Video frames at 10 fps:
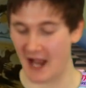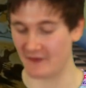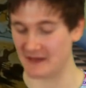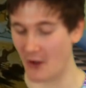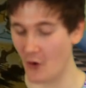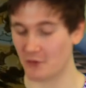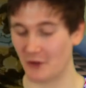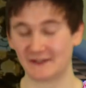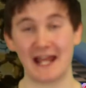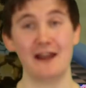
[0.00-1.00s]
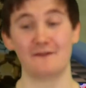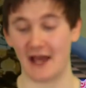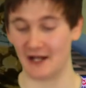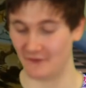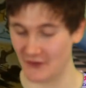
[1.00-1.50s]
at the Pokémon 10th
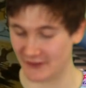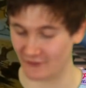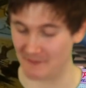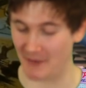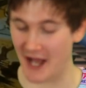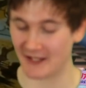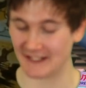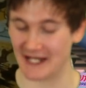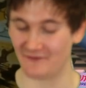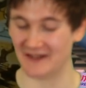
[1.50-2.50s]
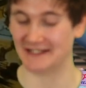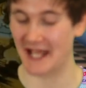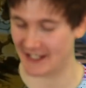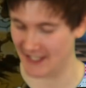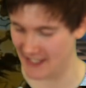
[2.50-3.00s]
anniversary party of the
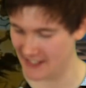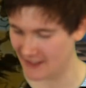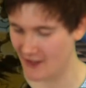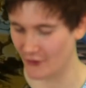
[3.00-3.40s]
decade